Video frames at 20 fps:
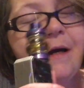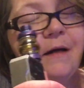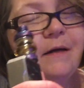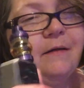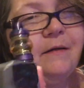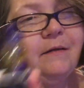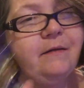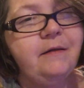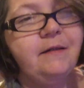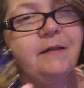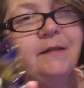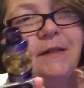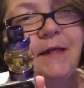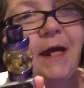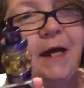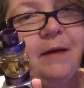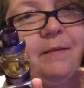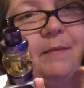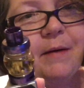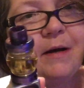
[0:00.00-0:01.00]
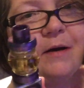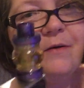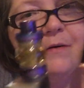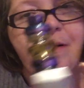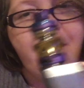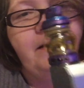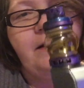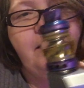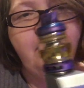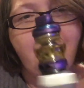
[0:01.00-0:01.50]
and this came
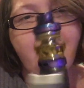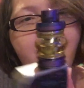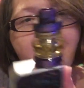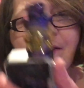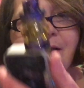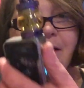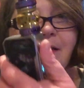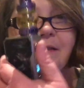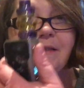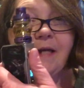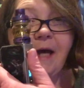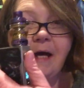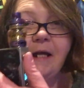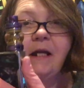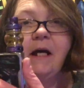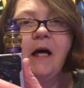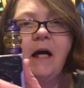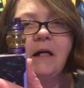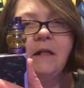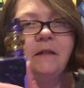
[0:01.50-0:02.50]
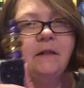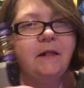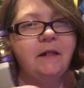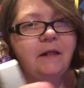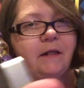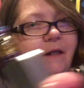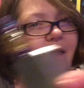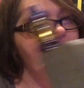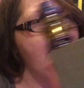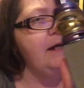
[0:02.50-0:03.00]
out, and I loved it. It's kind of
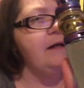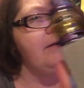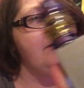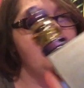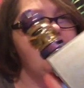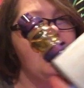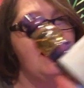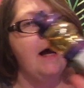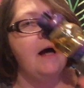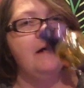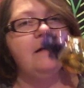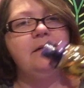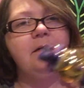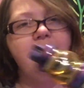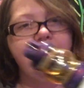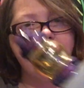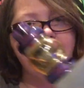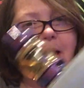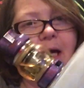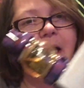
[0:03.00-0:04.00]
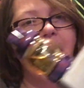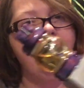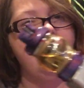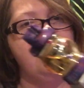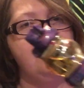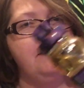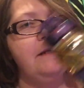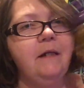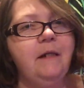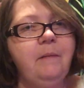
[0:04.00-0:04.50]
ugly. I ain't gonna lie. It's kind of
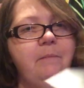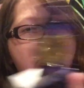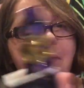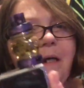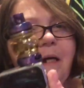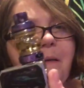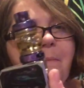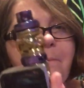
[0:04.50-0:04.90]
ugly and big